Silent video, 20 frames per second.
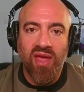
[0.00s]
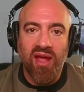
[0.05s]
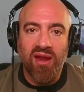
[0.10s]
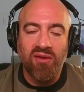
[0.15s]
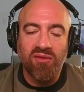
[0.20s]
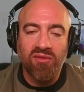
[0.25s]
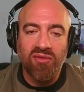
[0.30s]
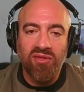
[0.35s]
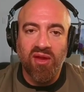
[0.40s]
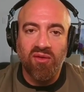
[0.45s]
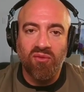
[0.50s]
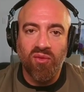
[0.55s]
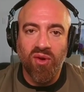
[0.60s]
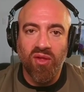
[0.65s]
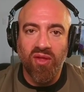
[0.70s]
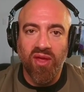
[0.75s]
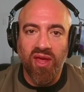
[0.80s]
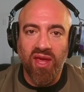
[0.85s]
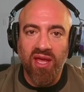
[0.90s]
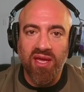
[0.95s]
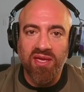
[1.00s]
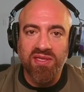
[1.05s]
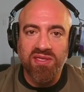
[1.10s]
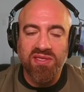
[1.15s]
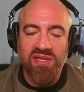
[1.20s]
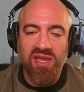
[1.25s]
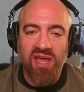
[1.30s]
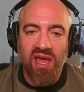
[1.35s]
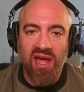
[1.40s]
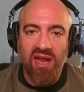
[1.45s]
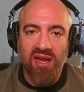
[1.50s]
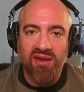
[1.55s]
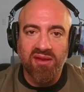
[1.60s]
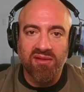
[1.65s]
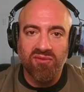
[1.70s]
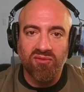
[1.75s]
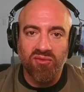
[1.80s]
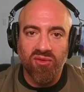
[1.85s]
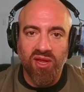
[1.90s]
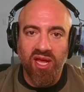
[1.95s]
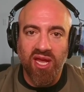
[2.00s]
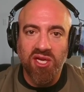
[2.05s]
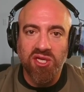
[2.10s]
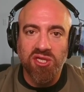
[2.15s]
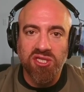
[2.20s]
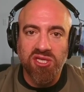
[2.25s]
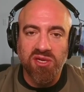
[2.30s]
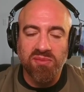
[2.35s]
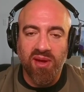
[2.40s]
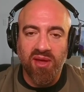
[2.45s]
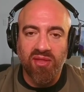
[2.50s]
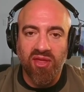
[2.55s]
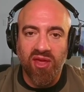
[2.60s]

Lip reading: that really is that relationship,